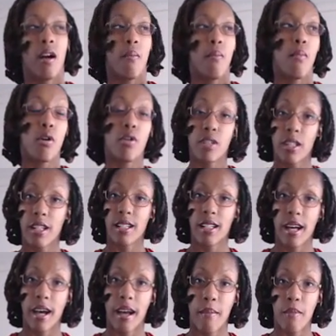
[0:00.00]
Most of the
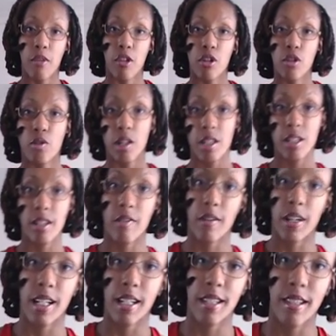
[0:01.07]
time, the nutrition
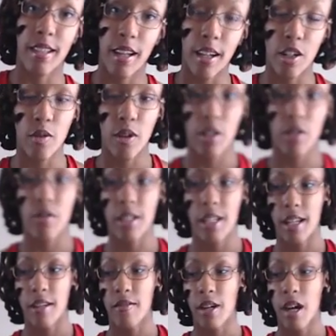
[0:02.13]
advice that trainers
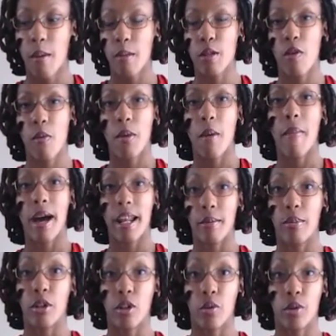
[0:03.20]
give comes from the
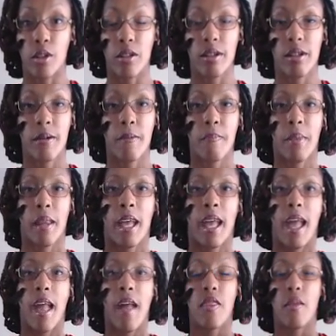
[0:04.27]
bodybuilding world.
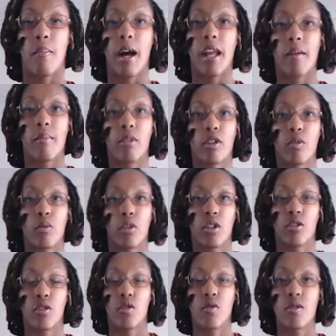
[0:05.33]
And the bodybuilding world
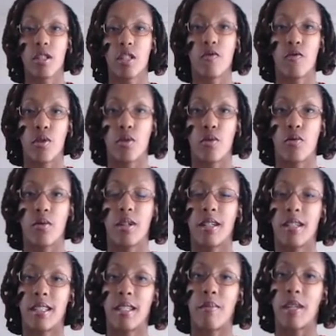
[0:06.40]
uses food
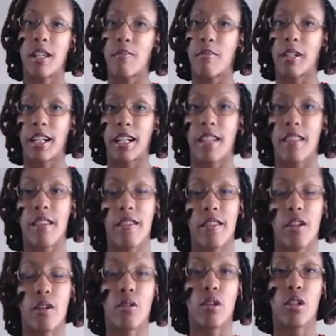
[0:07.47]
to manipulate
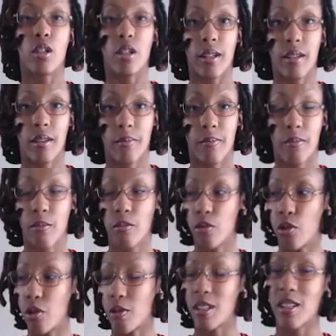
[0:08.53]
their look
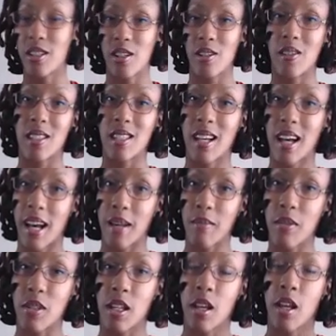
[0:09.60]
during certain
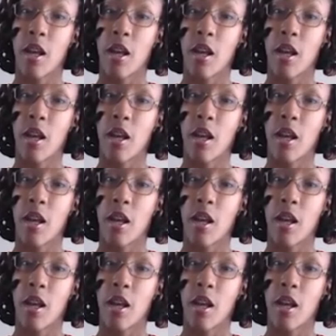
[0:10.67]
times.